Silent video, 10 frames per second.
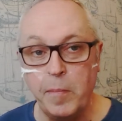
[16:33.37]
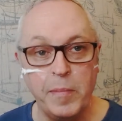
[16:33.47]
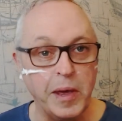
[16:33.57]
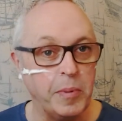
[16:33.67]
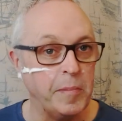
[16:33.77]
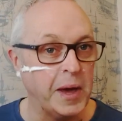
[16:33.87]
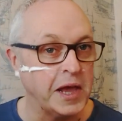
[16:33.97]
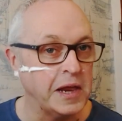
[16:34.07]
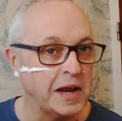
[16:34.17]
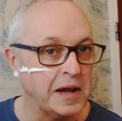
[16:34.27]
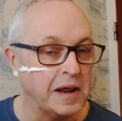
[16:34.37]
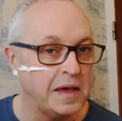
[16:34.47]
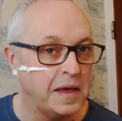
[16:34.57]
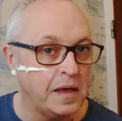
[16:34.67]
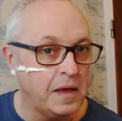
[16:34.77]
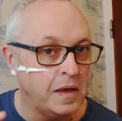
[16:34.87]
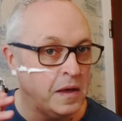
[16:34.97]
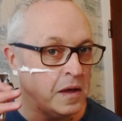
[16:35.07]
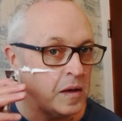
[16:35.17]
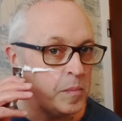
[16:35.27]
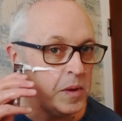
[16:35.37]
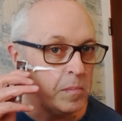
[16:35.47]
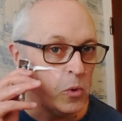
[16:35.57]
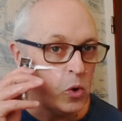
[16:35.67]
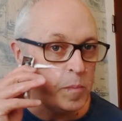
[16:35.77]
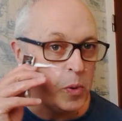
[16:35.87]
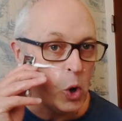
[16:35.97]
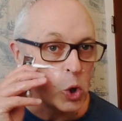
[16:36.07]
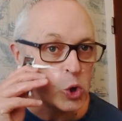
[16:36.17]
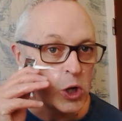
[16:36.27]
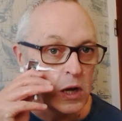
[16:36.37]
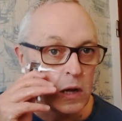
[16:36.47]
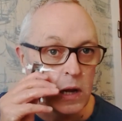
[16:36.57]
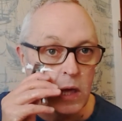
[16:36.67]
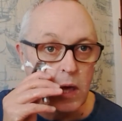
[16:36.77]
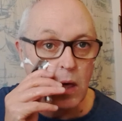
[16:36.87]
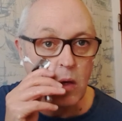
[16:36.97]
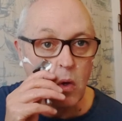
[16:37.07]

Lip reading: Maybe making it a bit more posh in here.